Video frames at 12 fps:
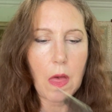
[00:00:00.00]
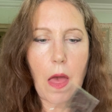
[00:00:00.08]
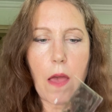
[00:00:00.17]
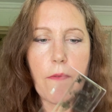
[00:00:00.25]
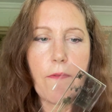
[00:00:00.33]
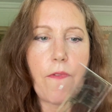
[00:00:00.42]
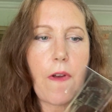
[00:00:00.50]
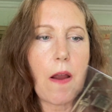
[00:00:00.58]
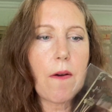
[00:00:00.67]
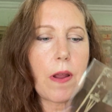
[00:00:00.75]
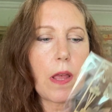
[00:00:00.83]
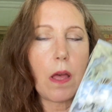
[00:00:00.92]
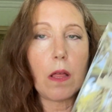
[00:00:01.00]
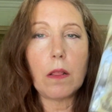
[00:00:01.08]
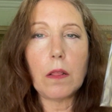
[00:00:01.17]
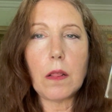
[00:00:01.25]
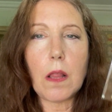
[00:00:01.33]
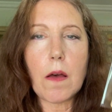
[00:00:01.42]
a very
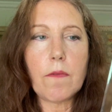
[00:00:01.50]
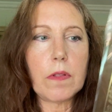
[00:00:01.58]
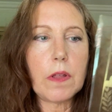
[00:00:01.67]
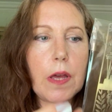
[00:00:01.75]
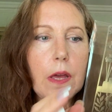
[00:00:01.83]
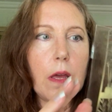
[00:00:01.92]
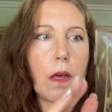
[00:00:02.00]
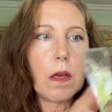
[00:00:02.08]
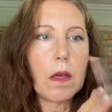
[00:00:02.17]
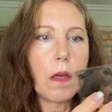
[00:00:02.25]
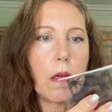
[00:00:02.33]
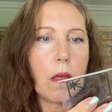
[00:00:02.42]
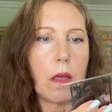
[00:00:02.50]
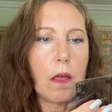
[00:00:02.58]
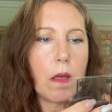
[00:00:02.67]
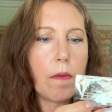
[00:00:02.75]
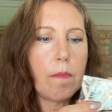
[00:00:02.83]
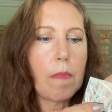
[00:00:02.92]
lovely
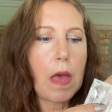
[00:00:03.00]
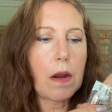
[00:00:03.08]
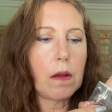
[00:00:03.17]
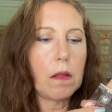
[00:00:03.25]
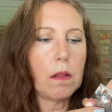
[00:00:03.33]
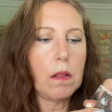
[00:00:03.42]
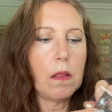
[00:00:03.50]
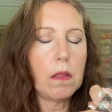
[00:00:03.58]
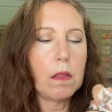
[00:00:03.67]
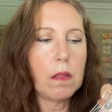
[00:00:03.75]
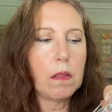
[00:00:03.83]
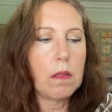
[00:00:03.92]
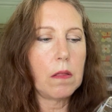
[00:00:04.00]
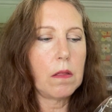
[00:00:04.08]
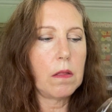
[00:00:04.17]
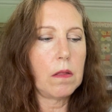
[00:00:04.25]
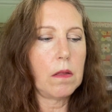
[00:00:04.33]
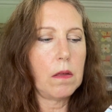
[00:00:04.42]
metal,
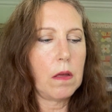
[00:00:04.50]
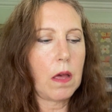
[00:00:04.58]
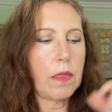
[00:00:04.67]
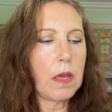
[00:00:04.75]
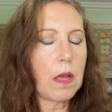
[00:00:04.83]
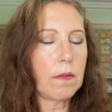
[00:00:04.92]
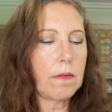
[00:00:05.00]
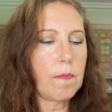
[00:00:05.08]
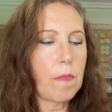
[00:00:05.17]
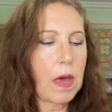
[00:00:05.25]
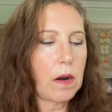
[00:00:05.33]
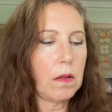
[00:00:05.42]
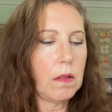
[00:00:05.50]
I think it's metal,